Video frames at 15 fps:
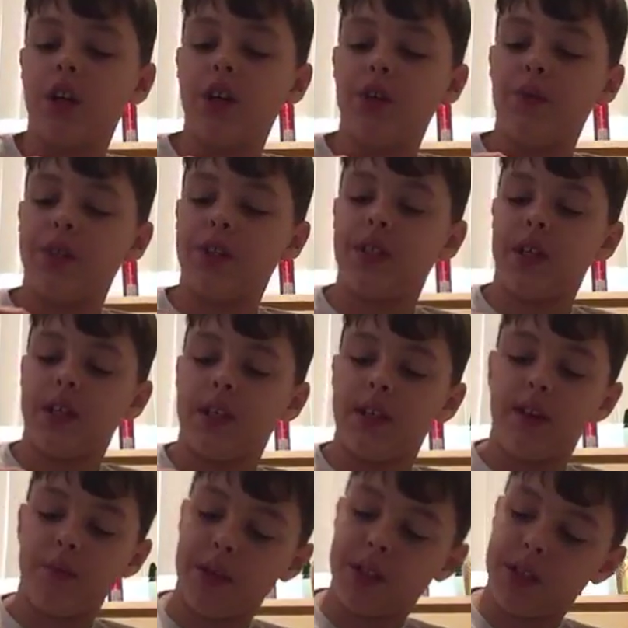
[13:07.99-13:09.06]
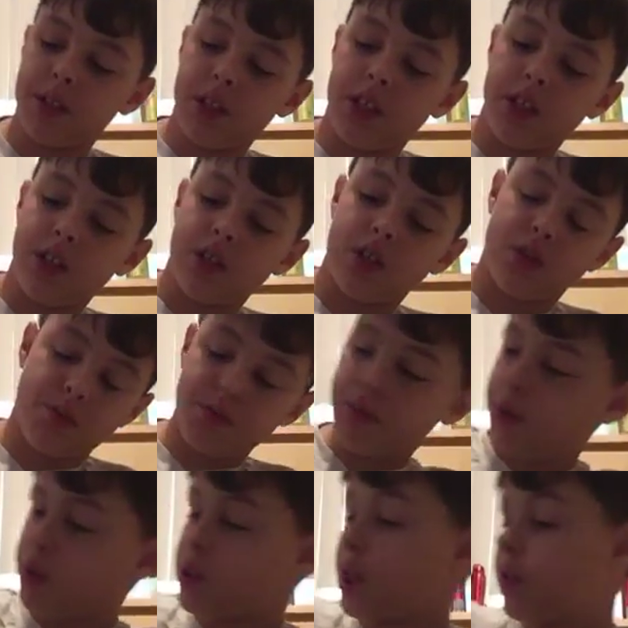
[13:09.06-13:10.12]
You would stick it down basically, and it just
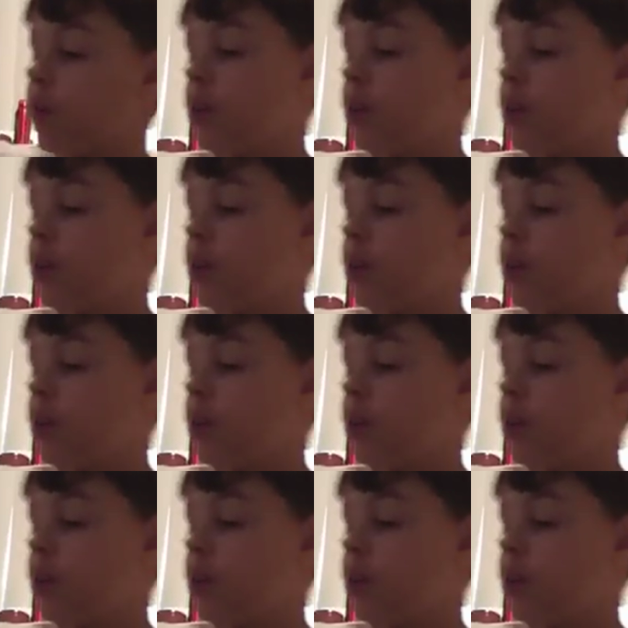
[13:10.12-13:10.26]
pulls out the